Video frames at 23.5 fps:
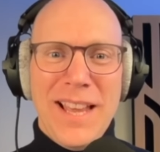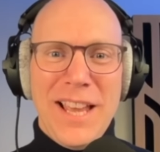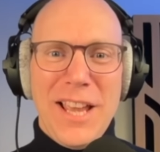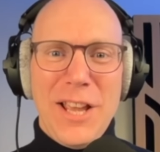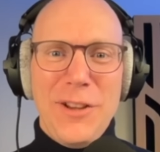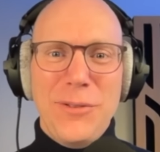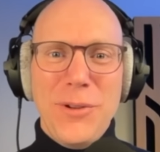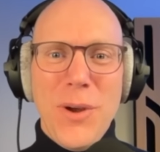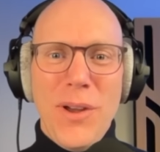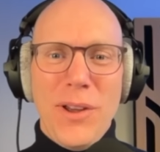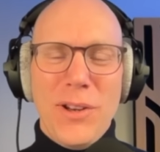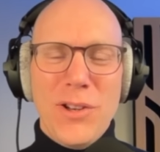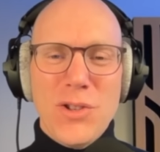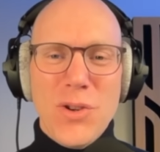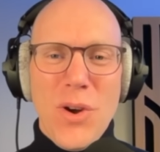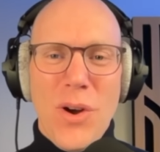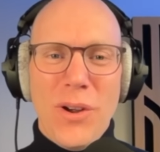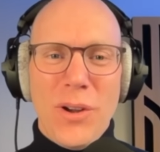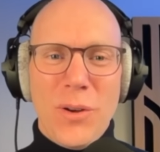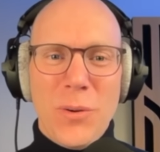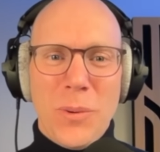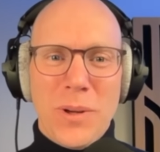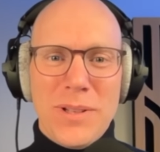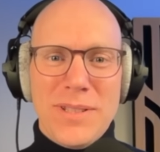If you're
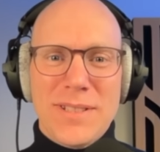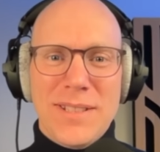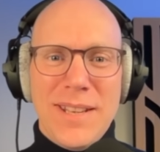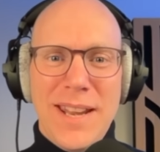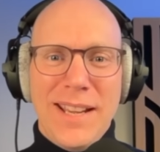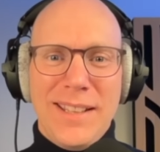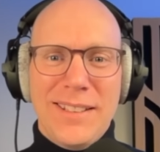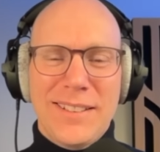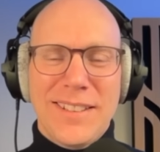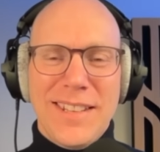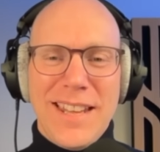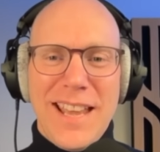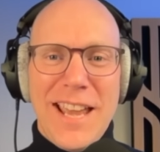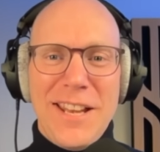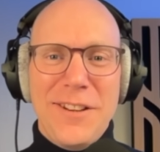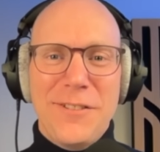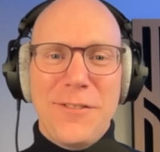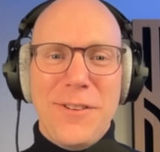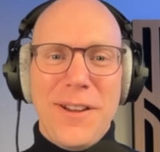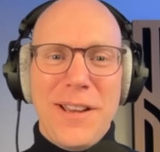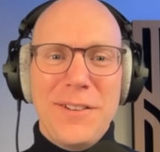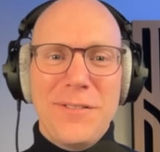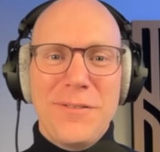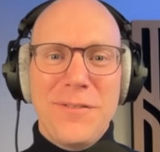enjoying What's Next and
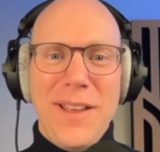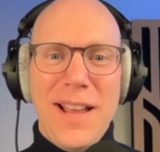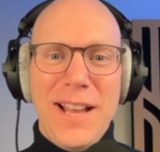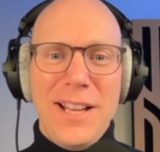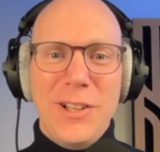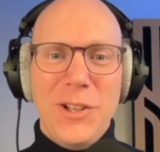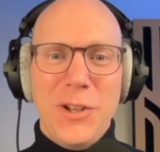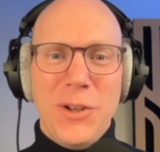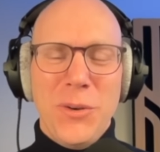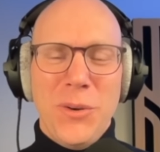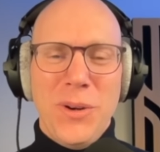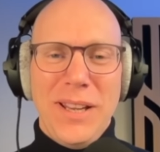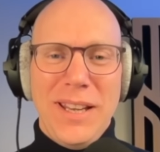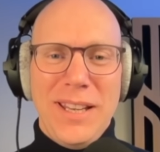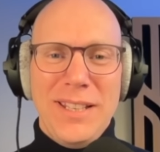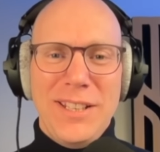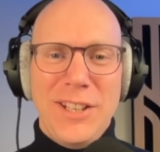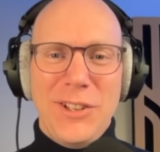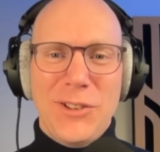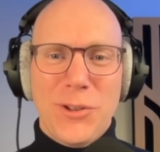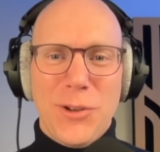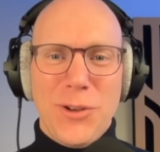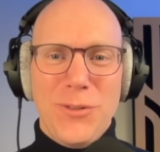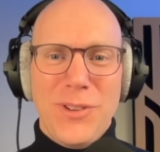find value in
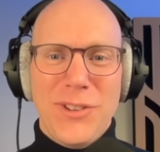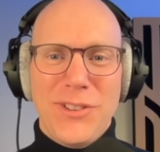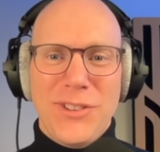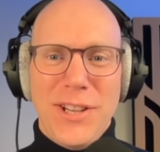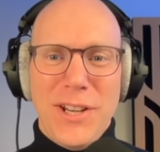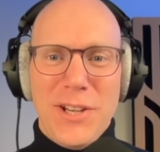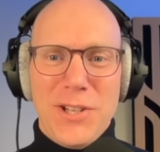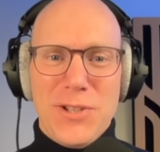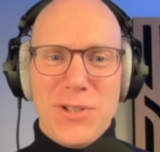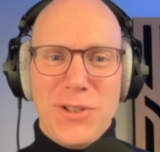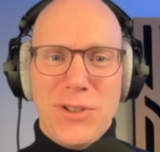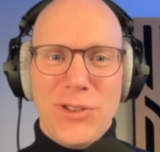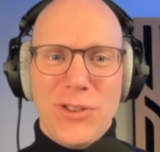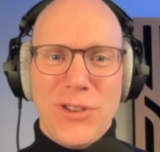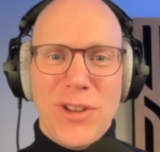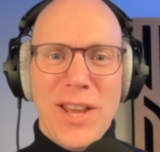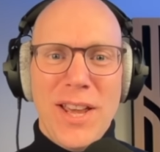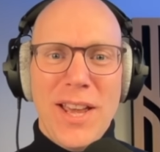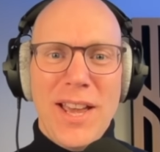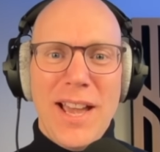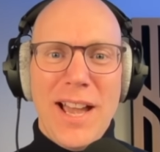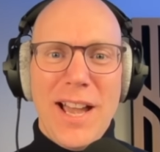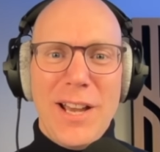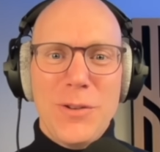these conversations,
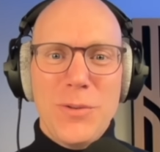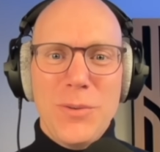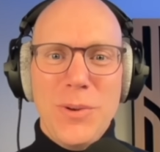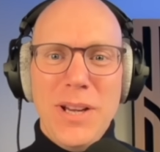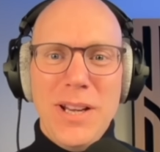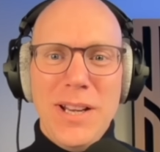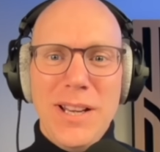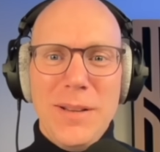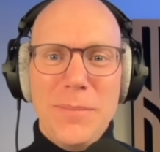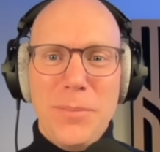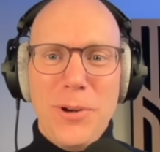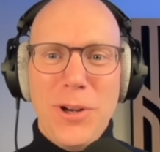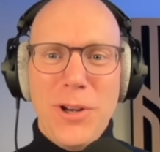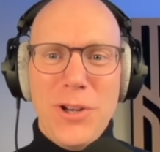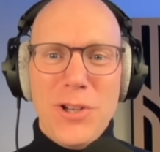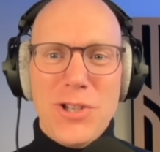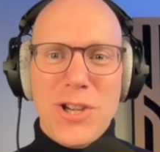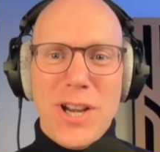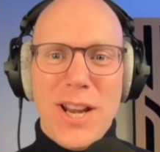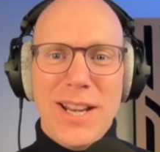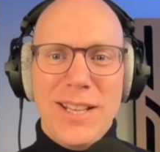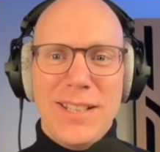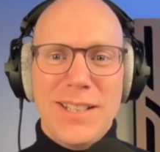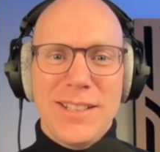I'd really
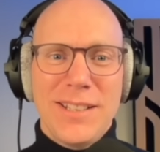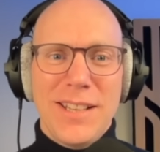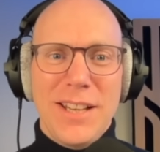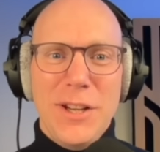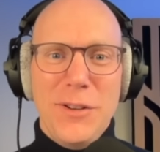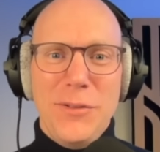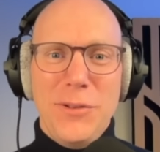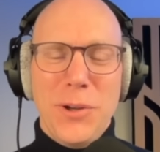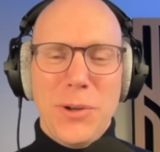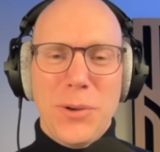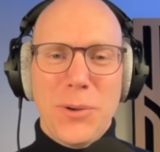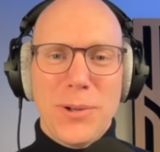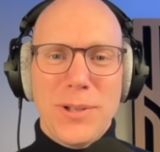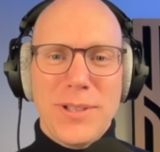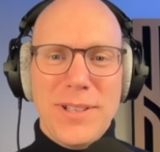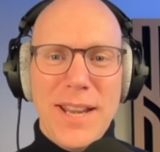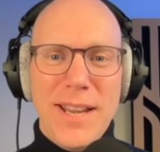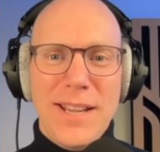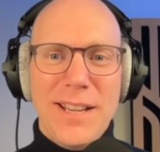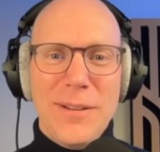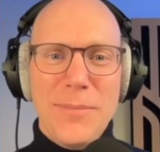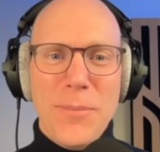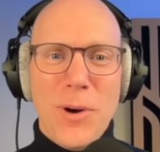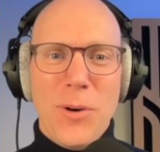appreciate it if you could
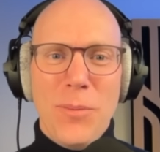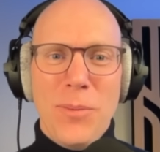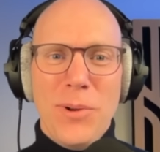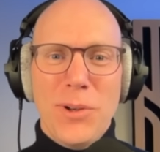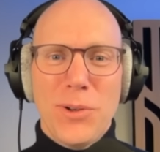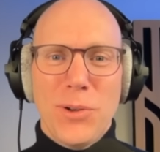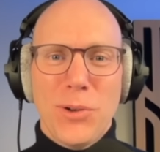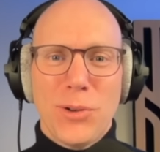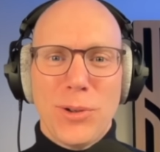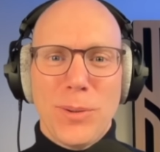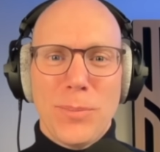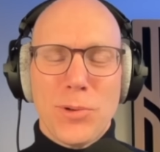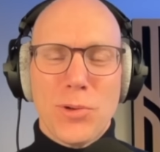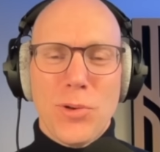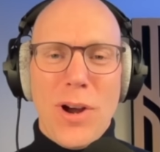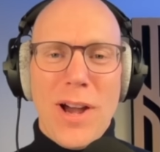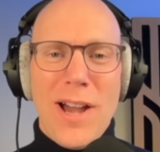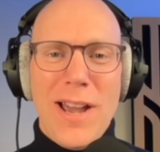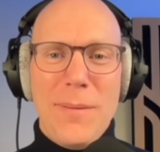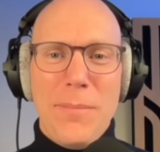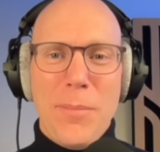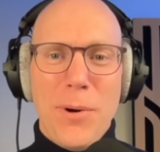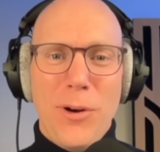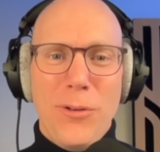take a moment to
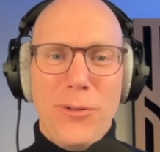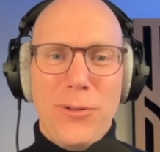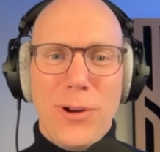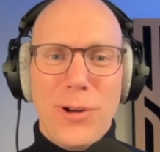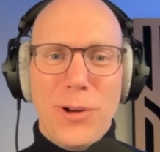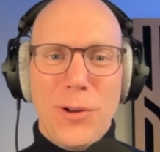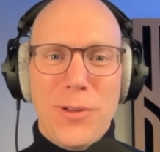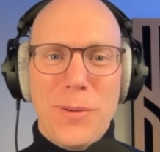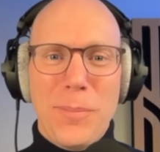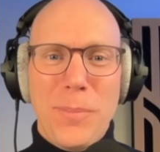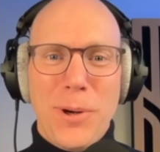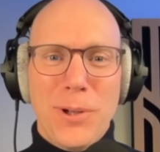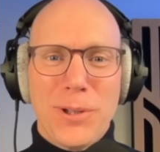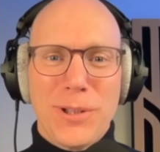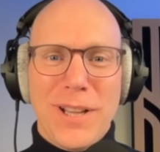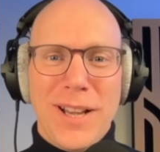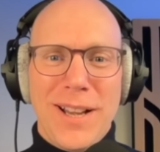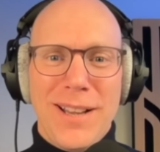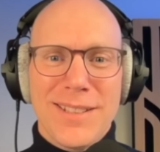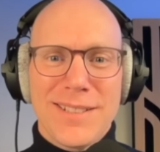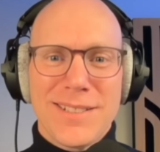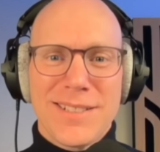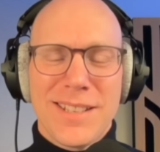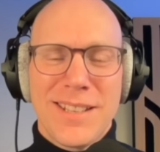subscribe or follow the
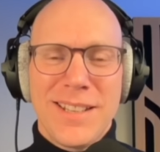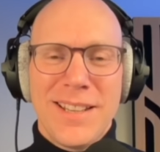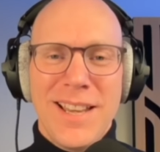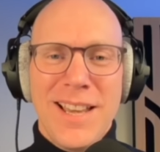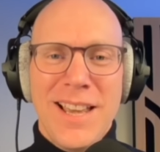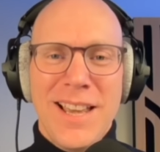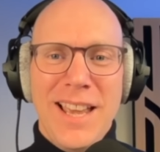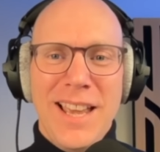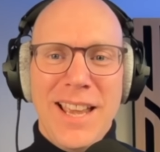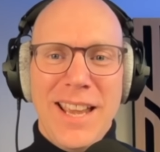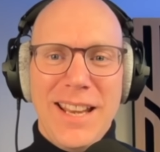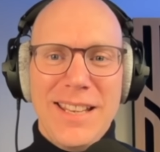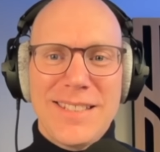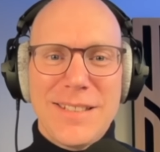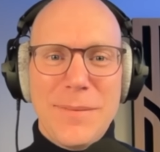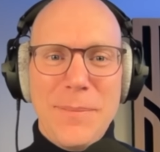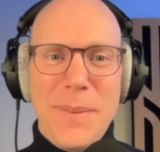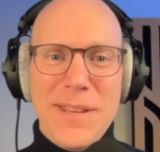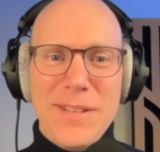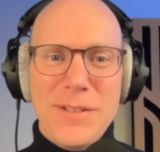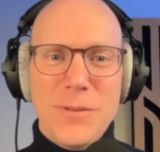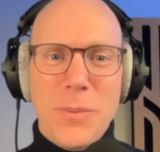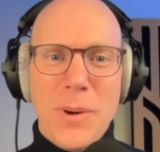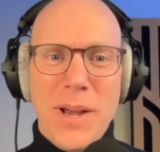podcast. It's the
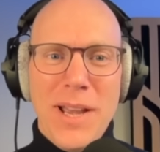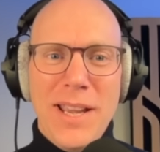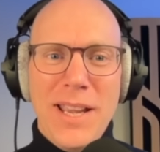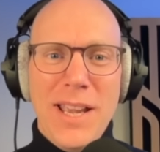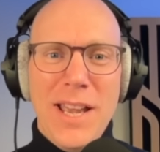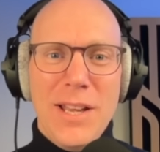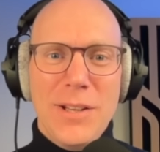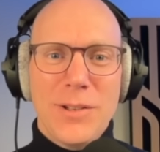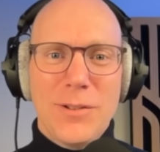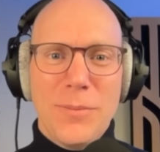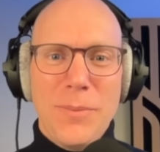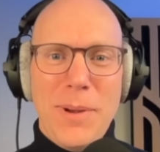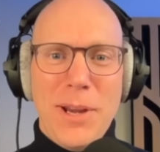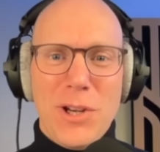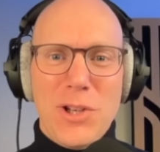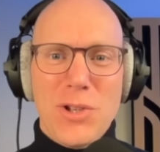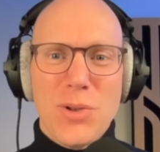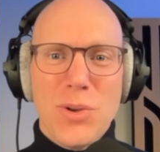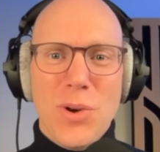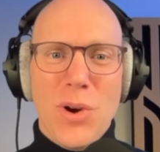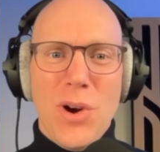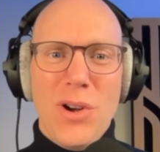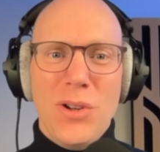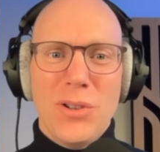best way to make
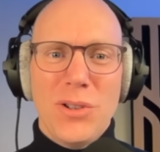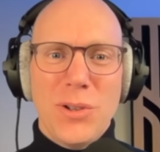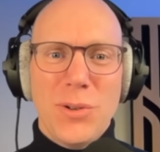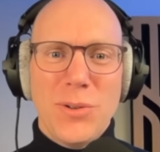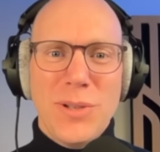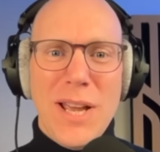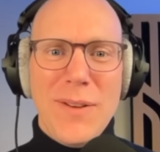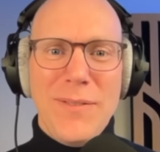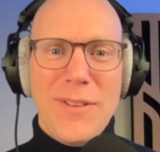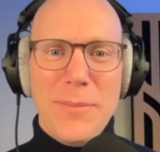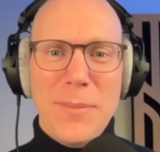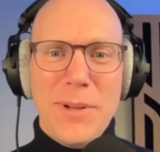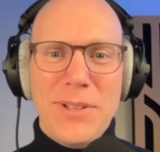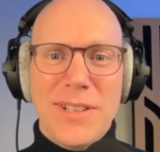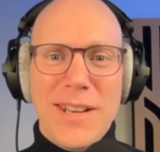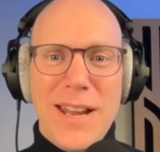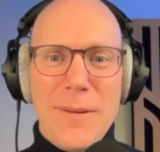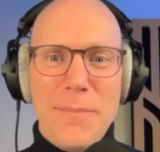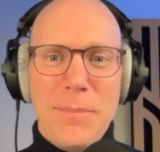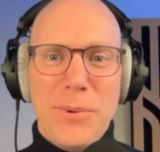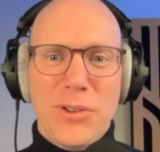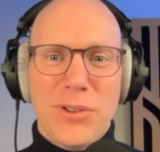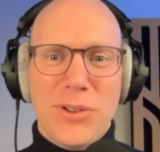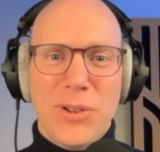sure you never miss an
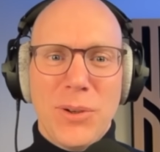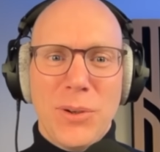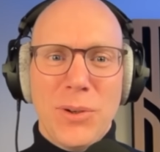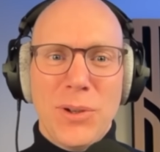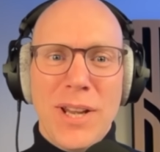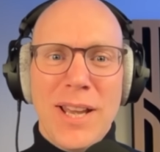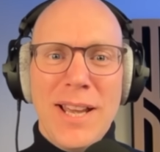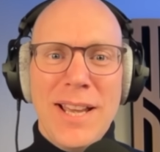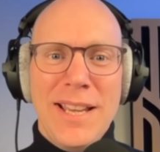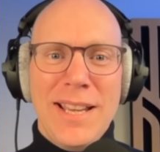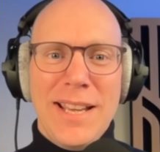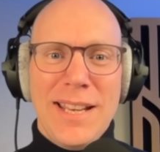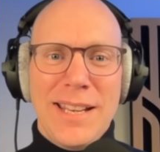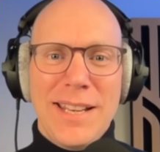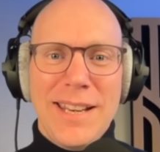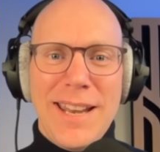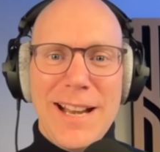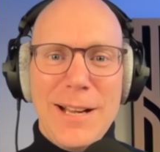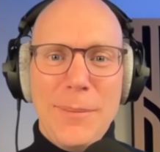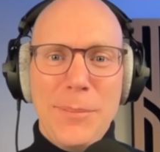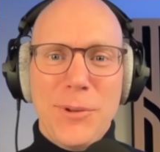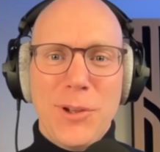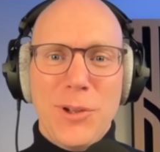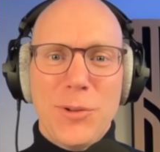episode, and it
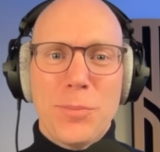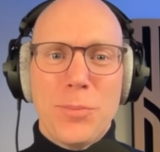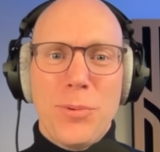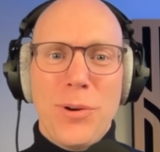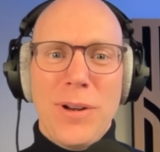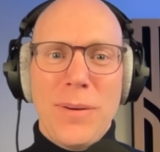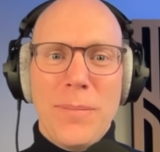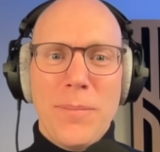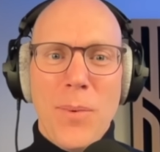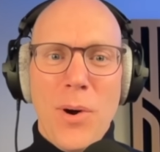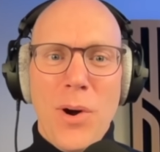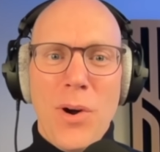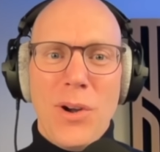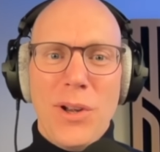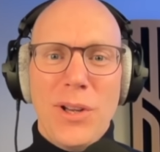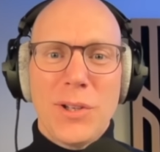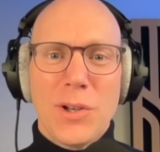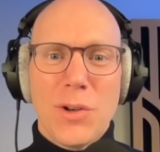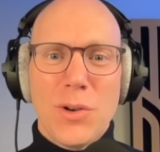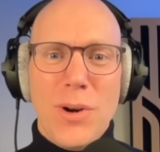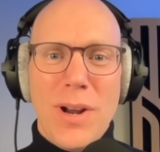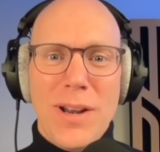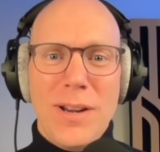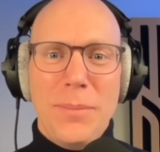helps us bring more
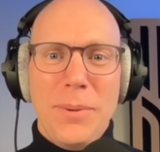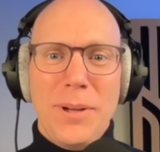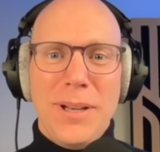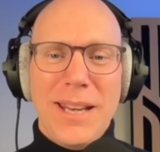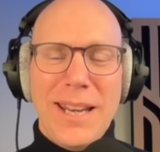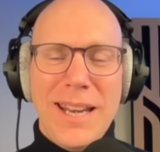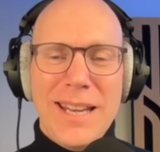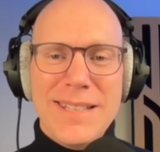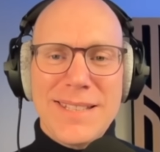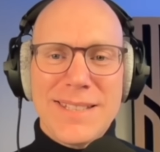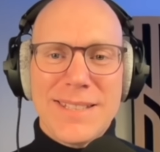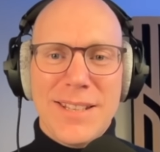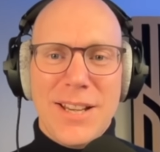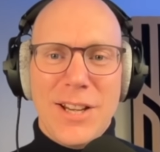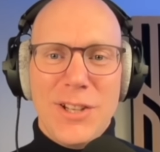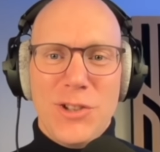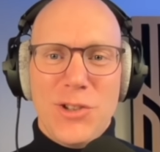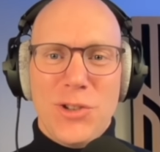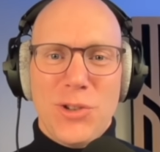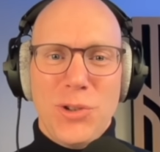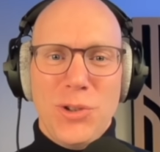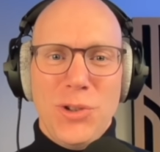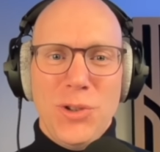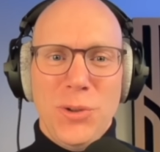incredible
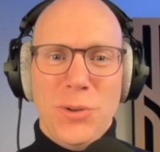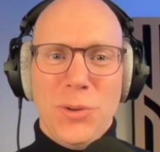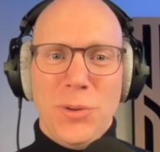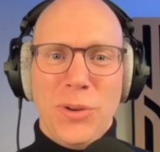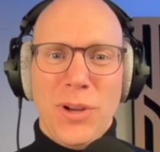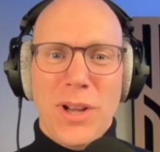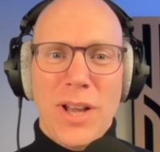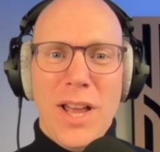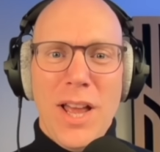insights to you.